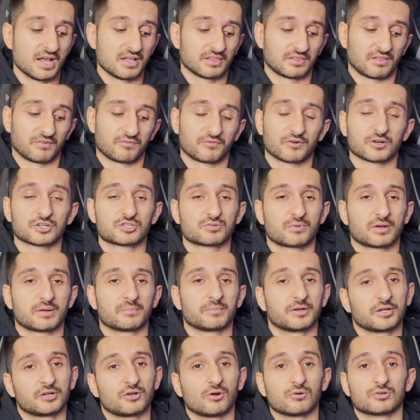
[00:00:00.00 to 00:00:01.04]
the first one I'm
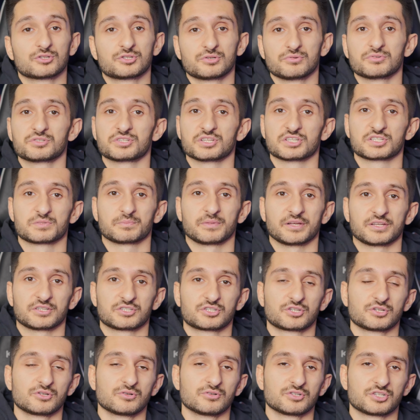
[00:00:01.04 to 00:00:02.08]
going to go to is the split
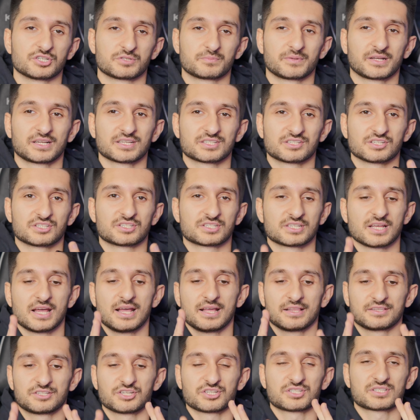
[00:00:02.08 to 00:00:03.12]
2, just because it's
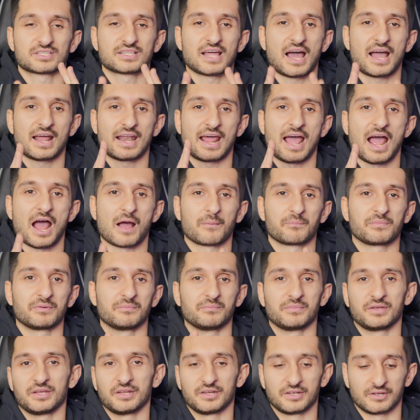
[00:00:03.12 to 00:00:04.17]
just that happy
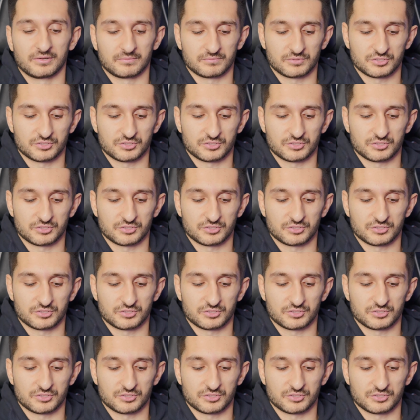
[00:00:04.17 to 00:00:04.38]
medium.